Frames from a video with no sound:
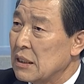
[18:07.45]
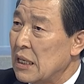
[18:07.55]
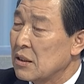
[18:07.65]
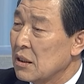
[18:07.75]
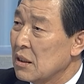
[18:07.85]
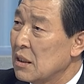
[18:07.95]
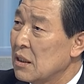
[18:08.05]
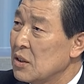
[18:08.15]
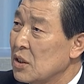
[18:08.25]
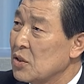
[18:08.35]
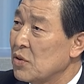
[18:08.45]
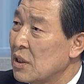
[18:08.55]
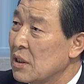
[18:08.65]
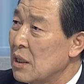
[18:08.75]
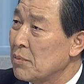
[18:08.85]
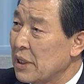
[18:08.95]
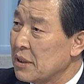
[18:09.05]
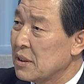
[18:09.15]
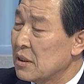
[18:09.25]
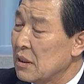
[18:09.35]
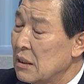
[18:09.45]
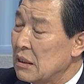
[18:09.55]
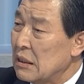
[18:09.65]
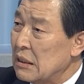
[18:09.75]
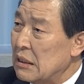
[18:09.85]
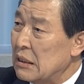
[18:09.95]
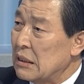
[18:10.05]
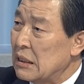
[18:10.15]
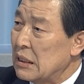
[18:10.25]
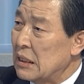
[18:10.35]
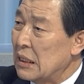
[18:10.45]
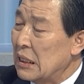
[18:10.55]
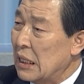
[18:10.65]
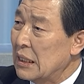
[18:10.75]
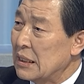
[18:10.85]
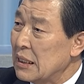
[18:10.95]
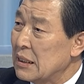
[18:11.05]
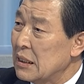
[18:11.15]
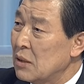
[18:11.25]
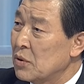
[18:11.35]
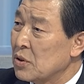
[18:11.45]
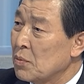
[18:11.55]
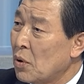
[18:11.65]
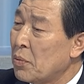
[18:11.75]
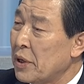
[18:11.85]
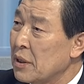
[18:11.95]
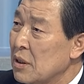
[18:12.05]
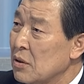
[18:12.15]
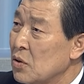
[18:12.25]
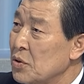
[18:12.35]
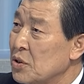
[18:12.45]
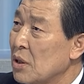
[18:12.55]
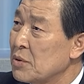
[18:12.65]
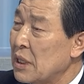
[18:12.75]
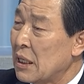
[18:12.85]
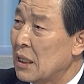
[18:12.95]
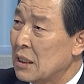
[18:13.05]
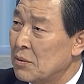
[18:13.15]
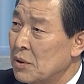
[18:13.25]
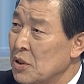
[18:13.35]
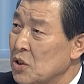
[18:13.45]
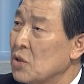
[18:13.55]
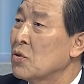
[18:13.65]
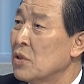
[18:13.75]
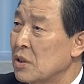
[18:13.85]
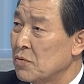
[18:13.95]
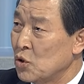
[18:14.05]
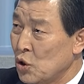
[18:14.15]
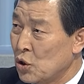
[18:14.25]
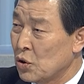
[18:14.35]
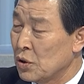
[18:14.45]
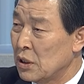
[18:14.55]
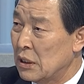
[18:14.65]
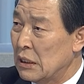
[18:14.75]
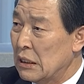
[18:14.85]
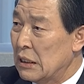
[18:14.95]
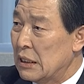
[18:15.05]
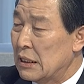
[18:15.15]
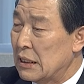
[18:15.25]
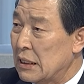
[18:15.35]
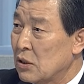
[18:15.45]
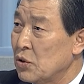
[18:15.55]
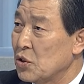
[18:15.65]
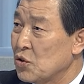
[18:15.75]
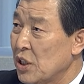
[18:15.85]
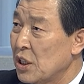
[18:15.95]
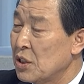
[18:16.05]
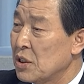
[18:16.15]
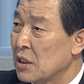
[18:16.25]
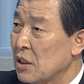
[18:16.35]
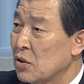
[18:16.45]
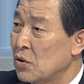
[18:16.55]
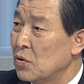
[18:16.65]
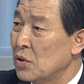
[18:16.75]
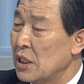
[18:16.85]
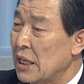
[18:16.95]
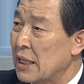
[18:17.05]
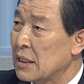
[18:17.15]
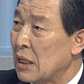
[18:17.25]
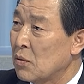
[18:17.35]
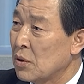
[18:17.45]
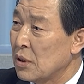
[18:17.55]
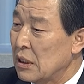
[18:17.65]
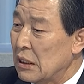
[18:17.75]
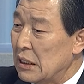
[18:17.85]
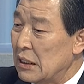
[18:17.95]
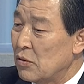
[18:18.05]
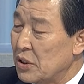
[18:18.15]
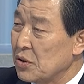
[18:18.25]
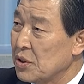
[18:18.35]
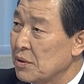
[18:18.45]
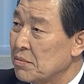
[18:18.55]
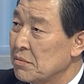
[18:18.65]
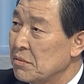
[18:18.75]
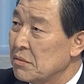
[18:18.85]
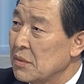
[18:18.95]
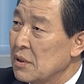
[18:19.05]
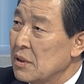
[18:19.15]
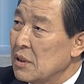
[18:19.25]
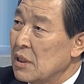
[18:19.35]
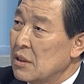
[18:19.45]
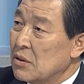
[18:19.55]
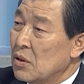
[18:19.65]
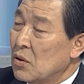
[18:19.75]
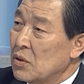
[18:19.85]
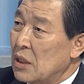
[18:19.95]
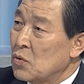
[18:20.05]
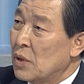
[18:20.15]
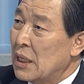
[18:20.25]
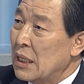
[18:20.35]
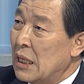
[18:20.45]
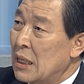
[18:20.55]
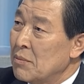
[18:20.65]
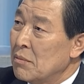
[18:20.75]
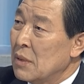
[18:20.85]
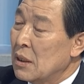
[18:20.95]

casing industrial complex. I think it was appropriate to establish that kind of exclusive zone to exchange and to enhance our relationship. And so that's why I'm